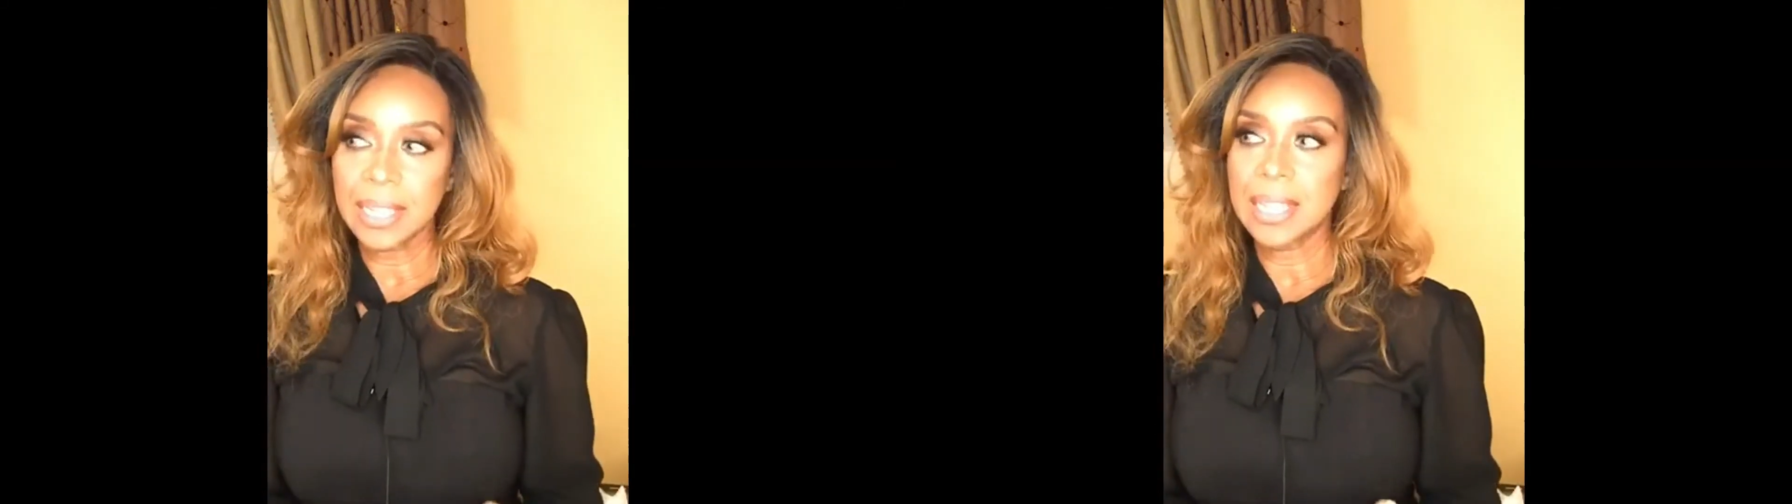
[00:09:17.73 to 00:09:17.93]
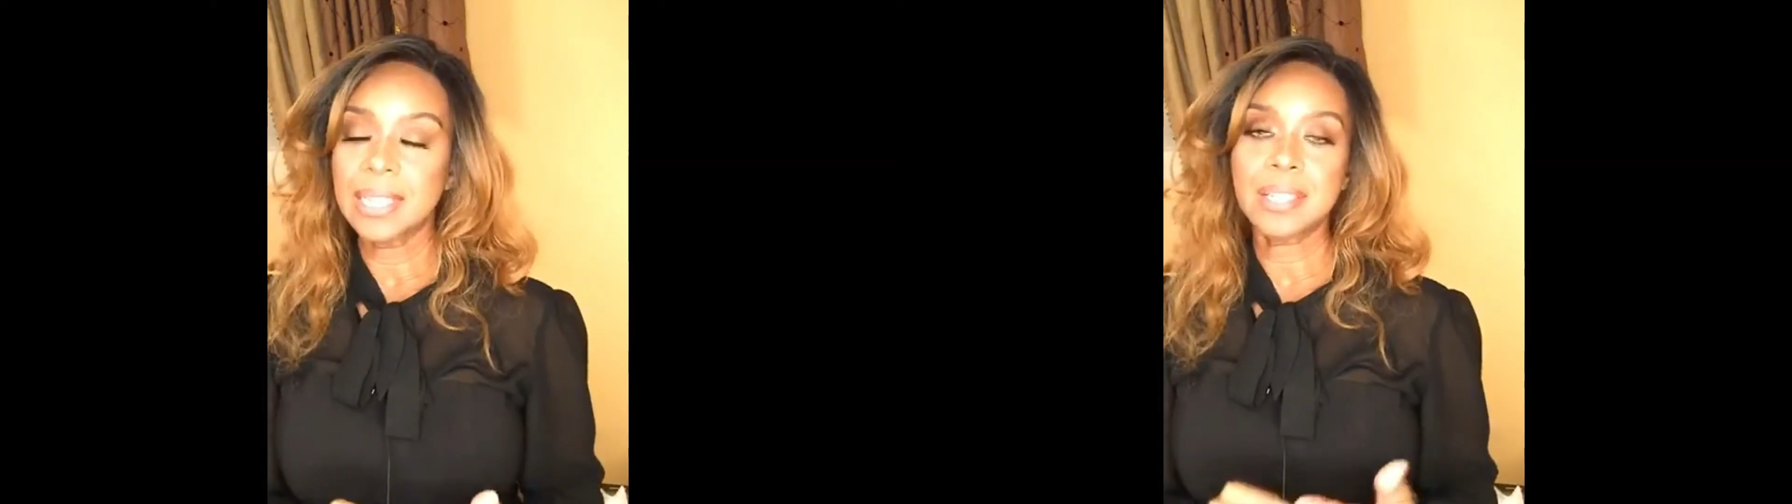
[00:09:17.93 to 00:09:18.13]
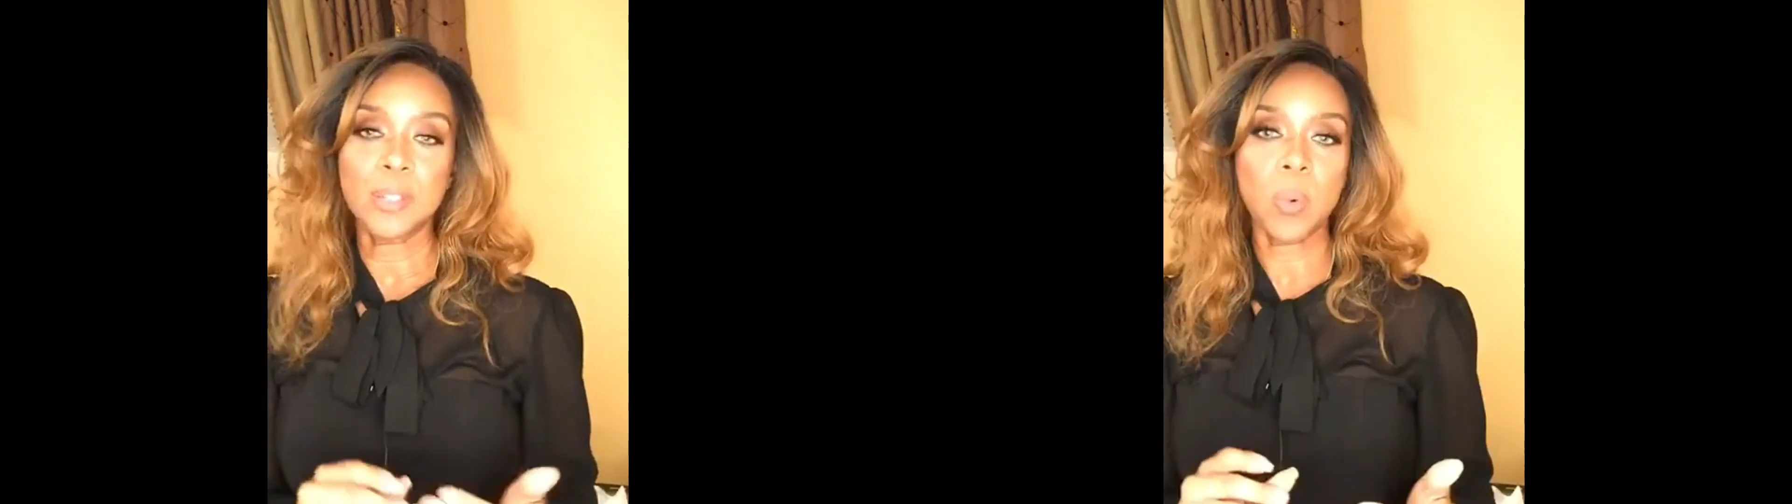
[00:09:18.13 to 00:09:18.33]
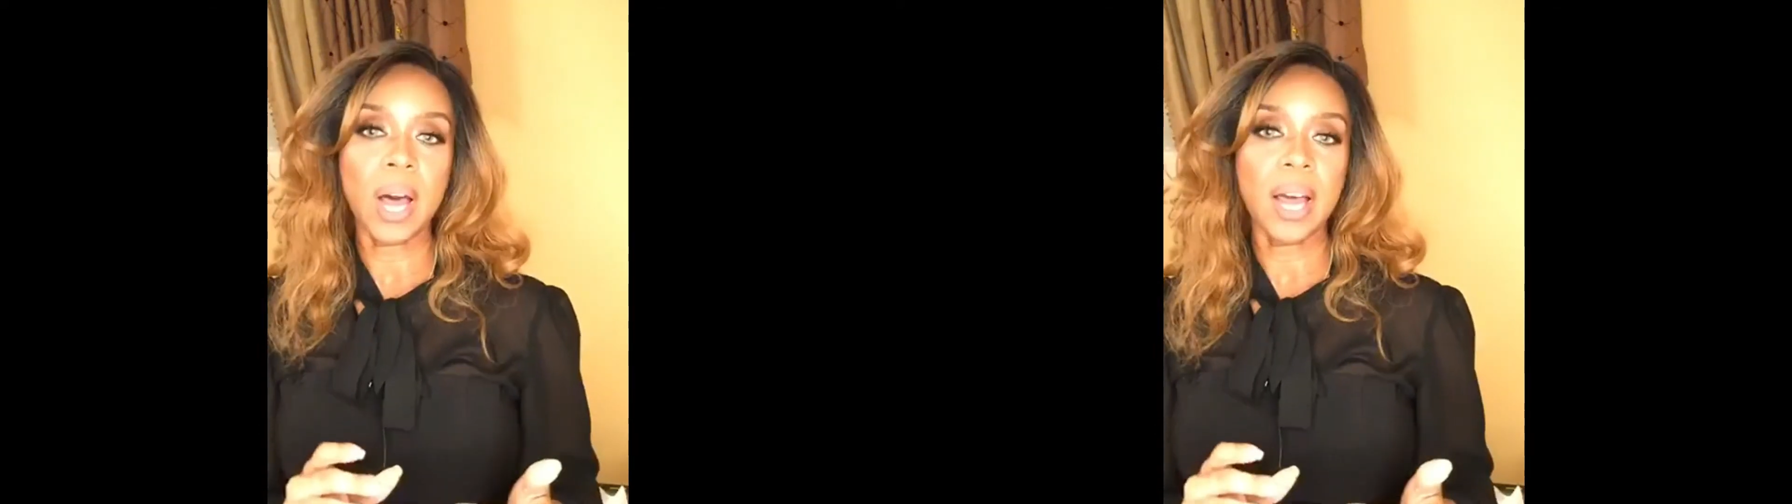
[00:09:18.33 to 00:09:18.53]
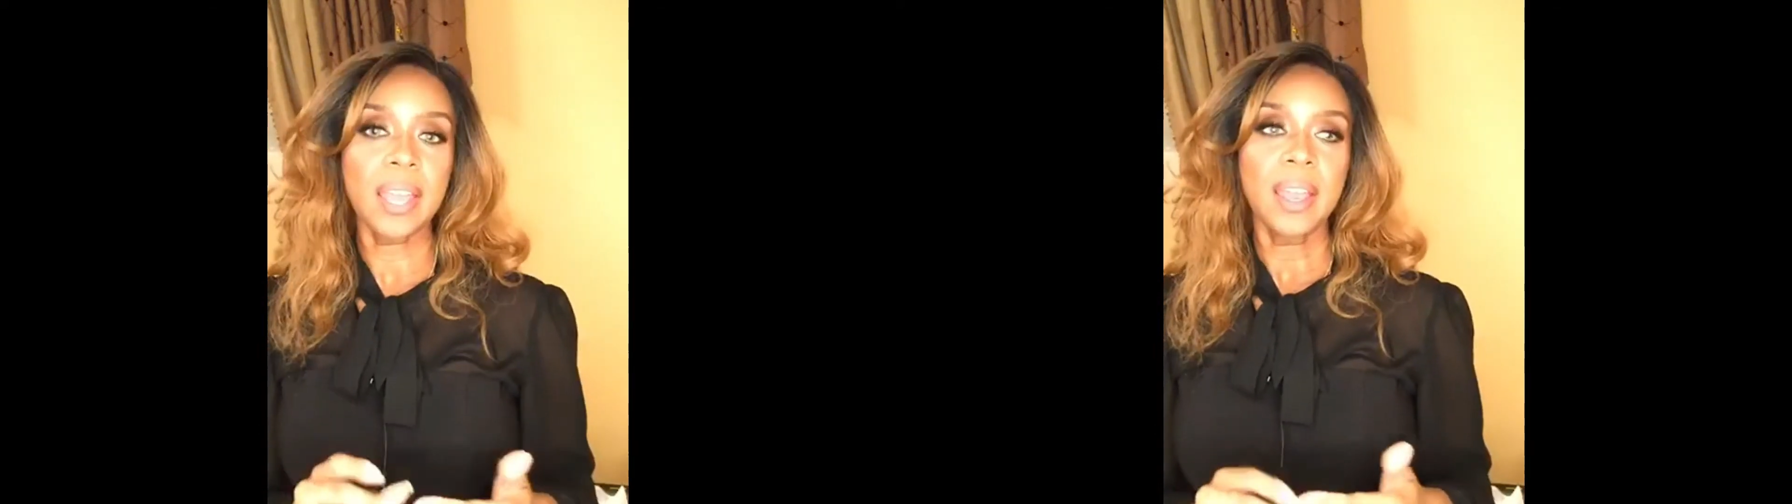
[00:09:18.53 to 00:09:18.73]
And this is
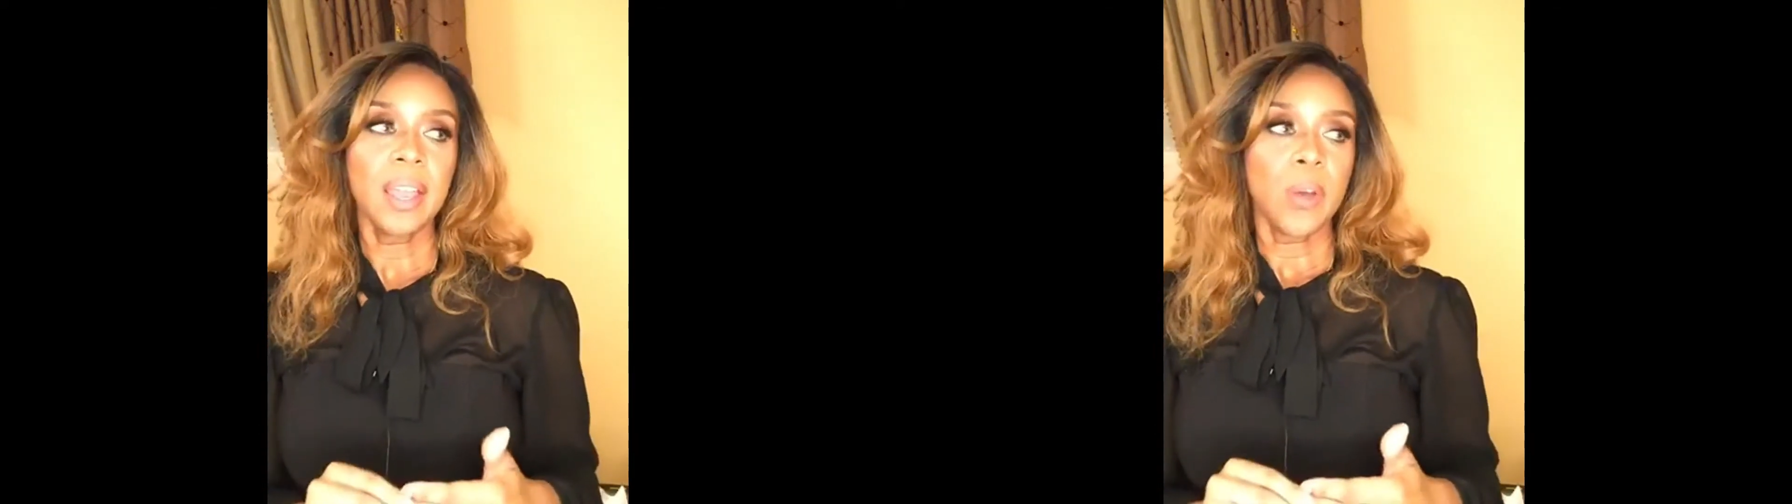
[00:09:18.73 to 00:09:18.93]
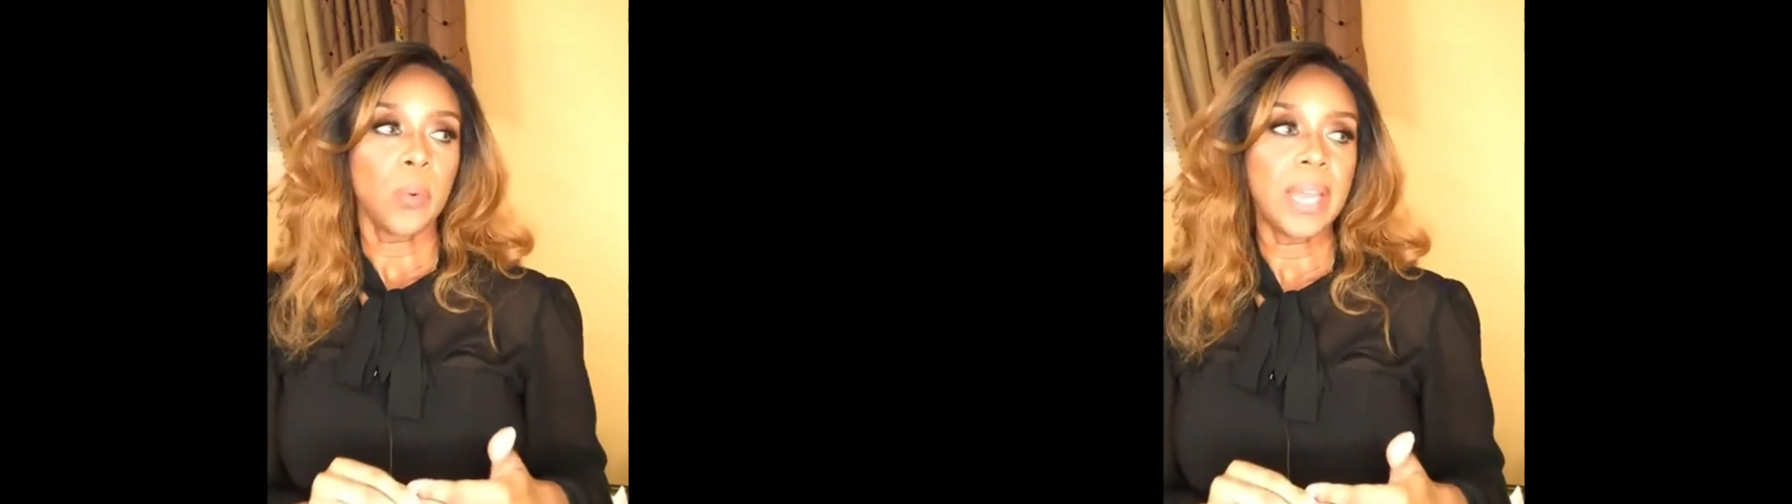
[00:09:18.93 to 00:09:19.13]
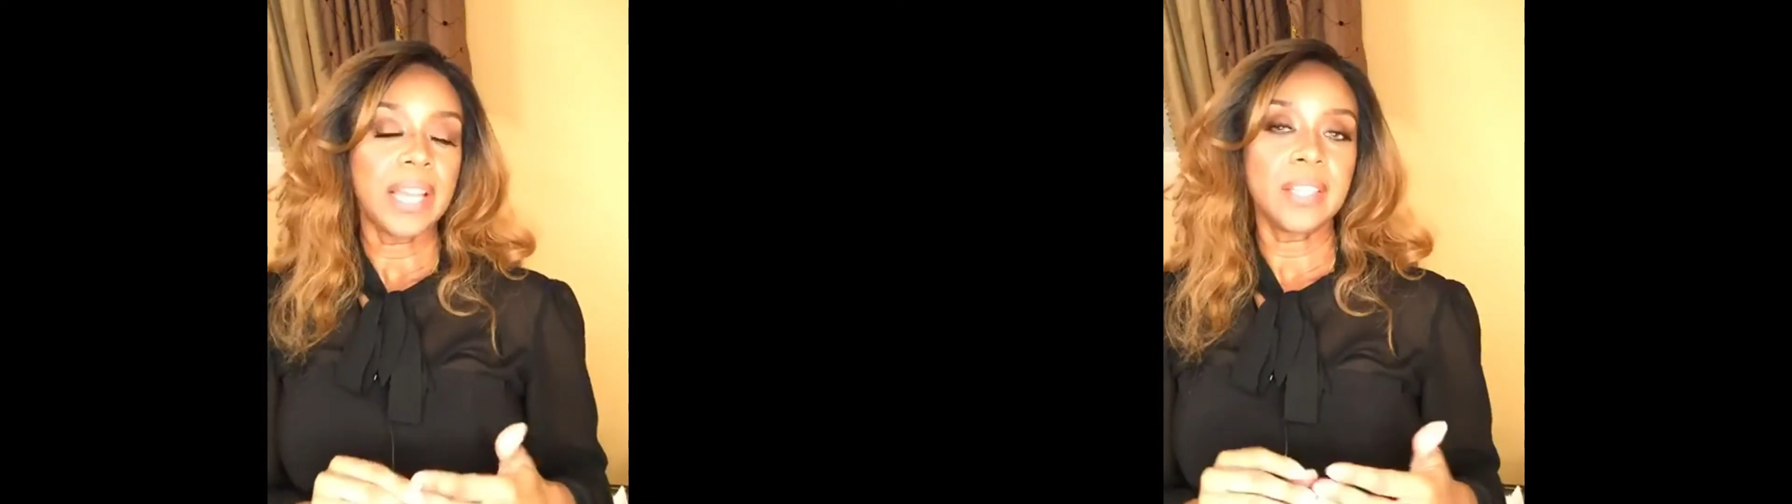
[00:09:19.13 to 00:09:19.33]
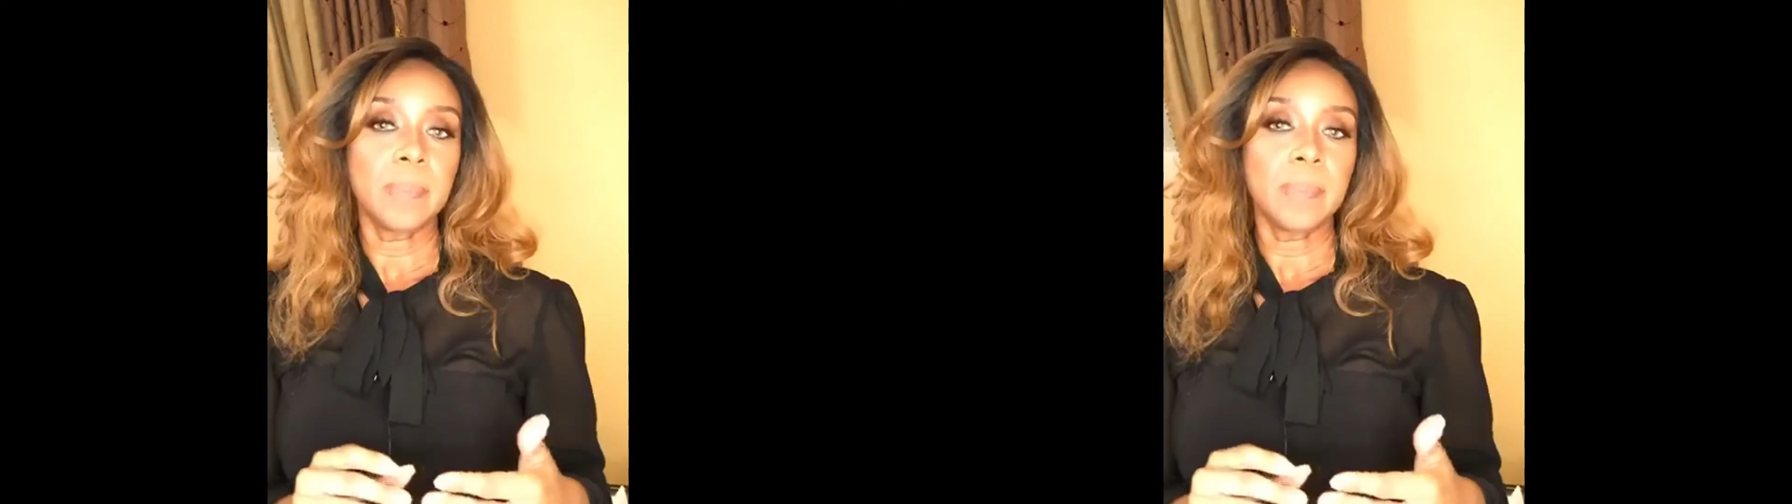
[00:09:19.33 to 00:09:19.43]
why we end